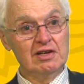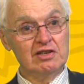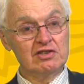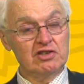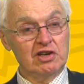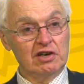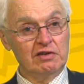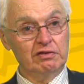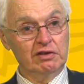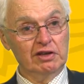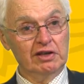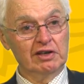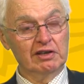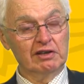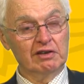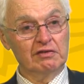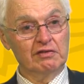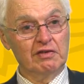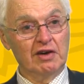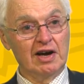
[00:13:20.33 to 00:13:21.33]
Chief
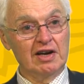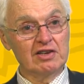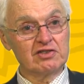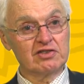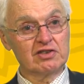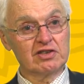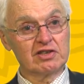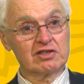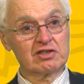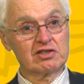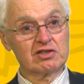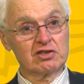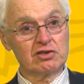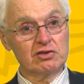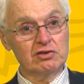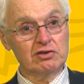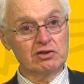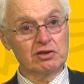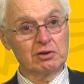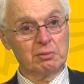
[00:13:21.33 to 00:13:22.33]
Legal Advisor
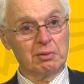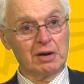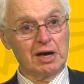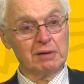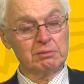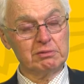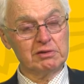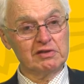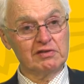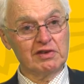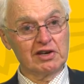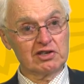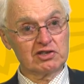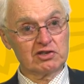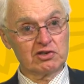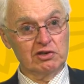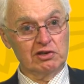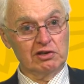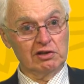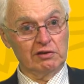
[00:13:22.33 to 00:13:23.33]
to the Department of
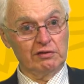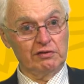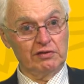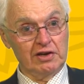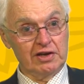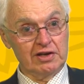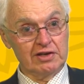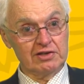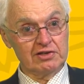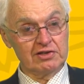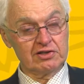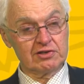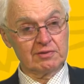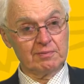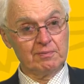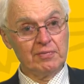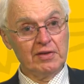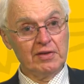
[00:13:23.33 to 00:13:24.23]
External Affairs.